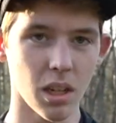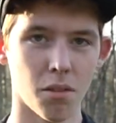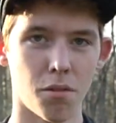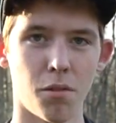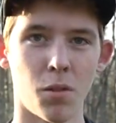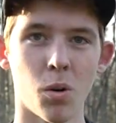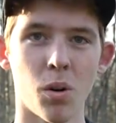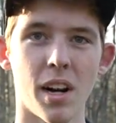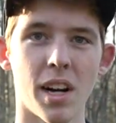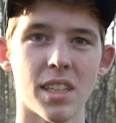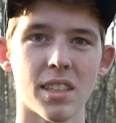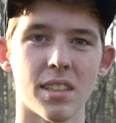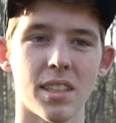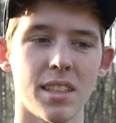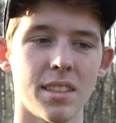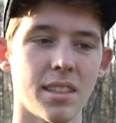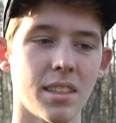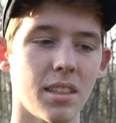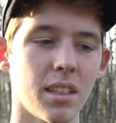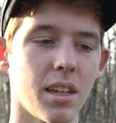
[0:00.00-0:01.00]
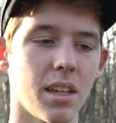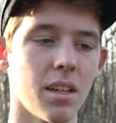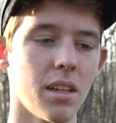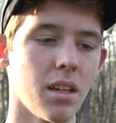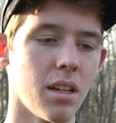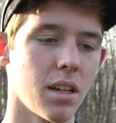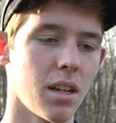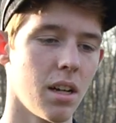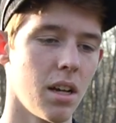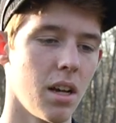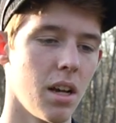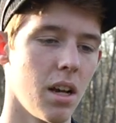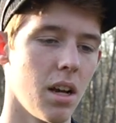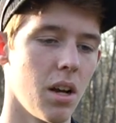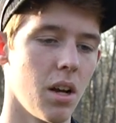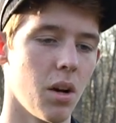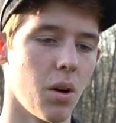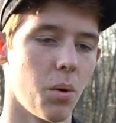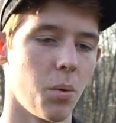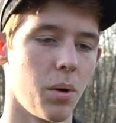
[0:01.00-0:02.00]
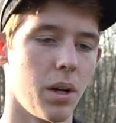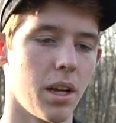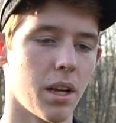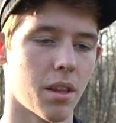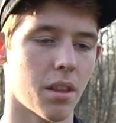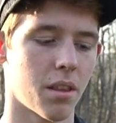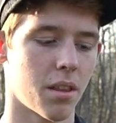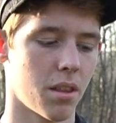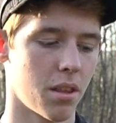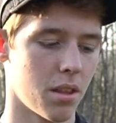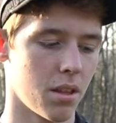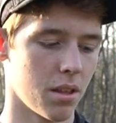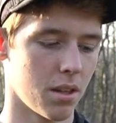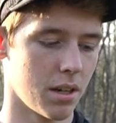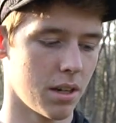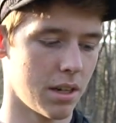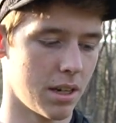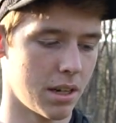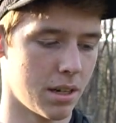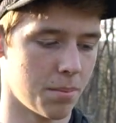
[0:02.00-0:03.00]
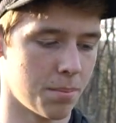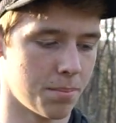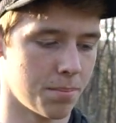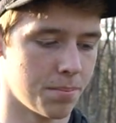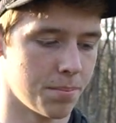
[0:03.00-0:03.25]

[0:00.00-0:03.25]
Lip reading: 4X lens in there with a